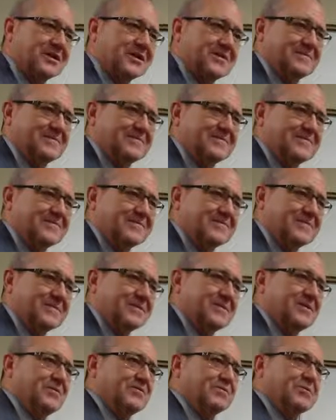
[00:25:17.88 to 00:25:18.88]
it.
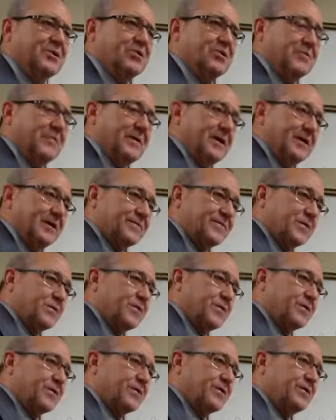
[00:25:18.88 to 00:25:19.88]
He will talk about every
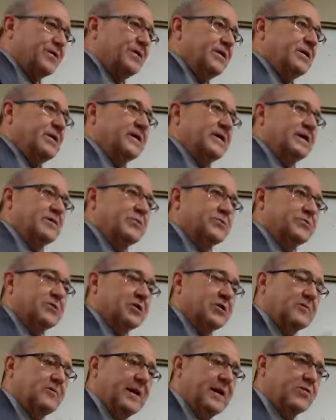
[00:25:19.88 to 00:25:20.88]
word. He will
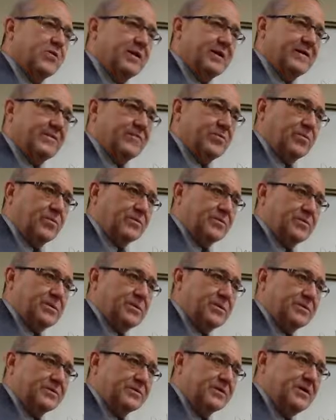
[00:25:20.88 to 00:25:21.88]
talk about what every word
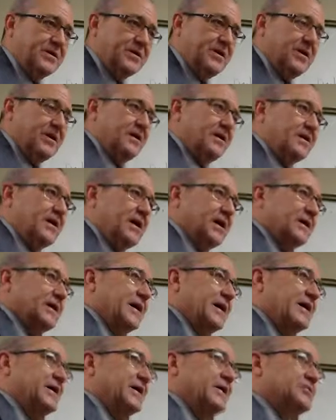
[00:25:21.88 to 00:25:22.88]
is. Now, I
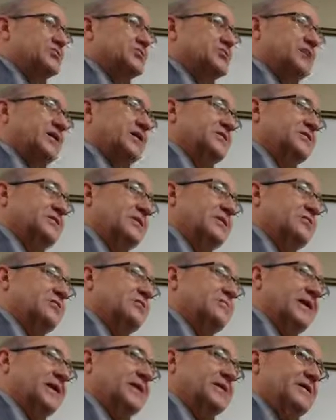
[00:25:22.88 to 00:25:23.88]
kind of hesitate to tell you
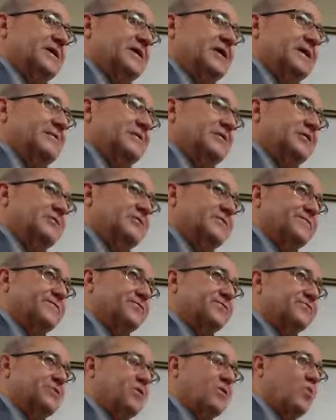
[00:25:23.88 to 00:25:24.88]
about it now because if you
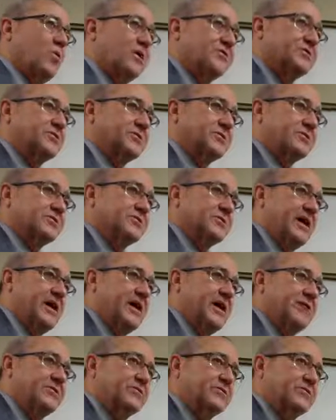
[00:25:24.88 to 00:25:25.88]
start watching this
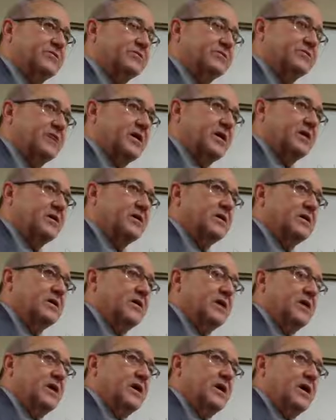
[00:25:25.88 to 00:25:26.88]
now, you're going to say,
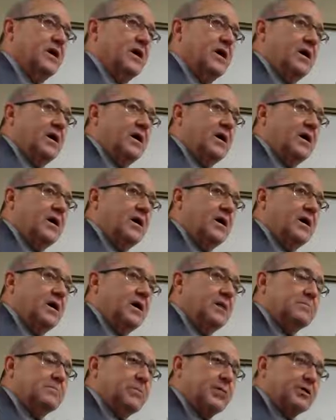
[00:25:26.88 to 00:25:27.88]

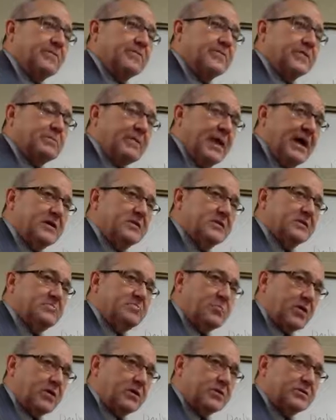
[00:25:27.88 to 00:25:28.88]
perfect
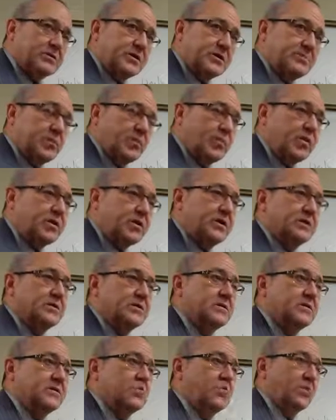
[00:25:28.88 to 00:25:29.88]
passive participle, what in
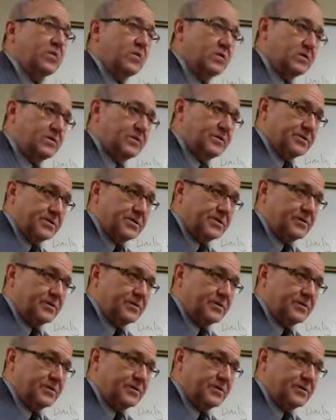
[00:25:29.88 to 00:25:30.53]
the world is he